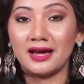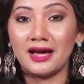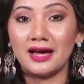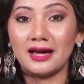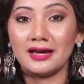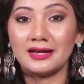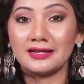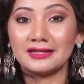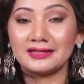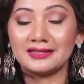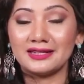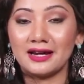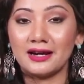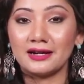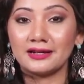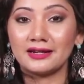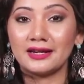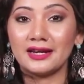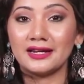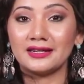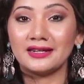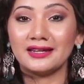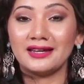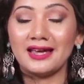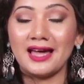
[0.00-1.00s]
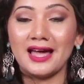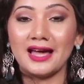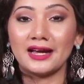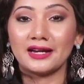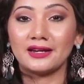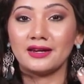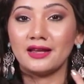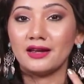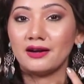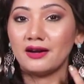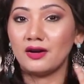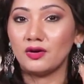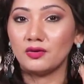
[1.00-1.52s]
I start getting
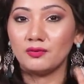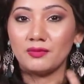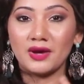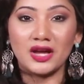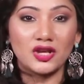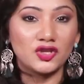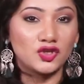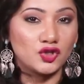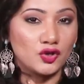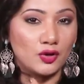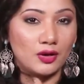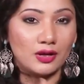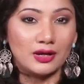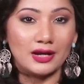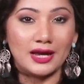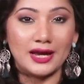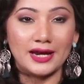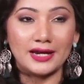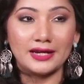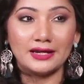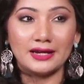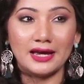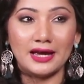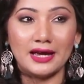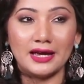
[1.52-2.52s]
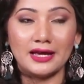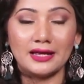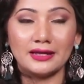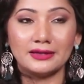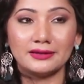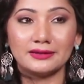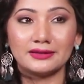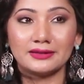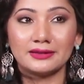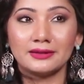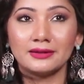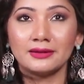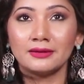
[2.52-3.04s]
acne around my jawline,
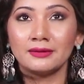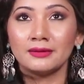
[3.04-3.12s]
and